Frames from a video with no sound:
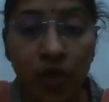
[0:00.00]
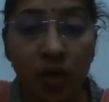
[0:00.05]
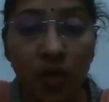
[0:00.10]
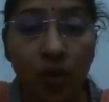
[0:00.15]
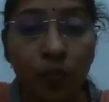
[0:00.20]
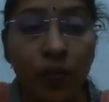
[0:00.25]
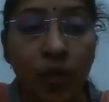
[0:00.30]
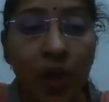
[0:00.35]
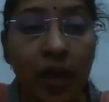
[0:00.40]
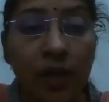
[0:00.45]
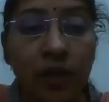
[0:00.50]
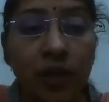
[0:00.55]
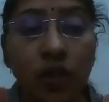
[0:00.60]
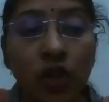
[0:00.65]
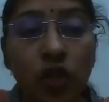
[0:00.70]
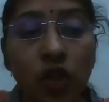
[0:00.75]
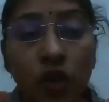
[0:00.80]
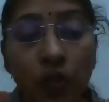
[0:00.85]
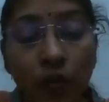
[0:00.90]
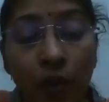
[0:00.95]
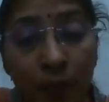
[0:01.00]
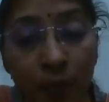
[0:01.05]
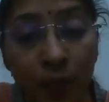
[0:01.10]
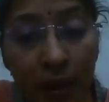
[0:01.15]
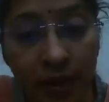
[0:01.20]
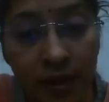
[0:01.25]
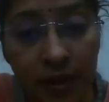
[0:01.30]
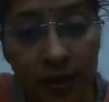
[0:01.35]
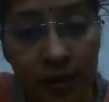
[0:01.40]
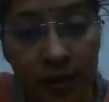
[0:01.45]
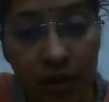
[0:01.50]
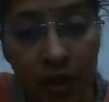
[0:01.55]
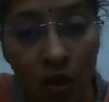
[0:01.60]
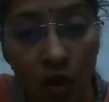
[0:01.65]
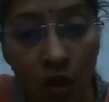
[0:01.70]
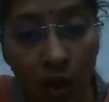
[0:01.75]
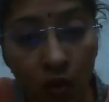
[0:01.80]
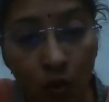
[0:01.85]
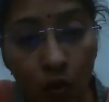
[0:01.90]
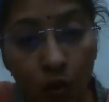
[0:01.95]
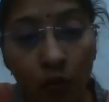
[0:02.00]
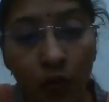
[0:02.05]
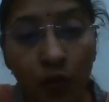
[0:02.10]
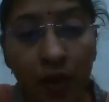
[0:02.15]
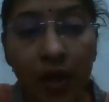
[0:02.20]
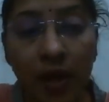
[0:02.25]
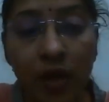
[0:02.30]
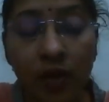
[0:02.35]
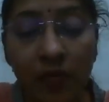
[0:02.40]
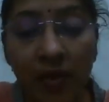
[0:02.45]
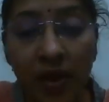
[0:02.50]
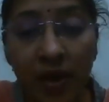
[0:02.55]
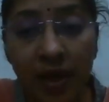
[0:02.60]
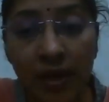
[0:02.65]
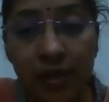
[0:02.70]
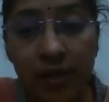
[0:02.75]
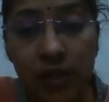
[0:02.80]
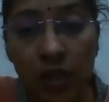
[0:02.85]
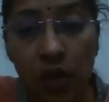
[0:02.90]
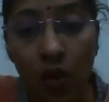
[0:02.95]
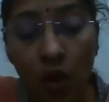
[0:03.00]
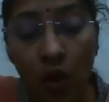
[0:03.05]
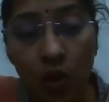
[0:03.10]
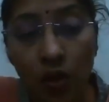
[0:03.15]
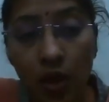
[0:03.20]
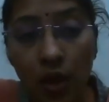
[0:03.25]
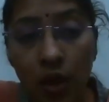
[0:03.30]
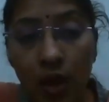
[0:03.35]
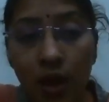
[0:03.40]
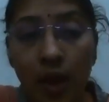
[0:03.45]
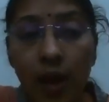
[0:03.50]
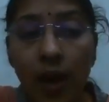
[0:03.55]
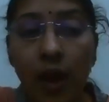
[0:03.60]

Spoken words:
rupture of the either tubal pregnancy or ovarian pregnancy or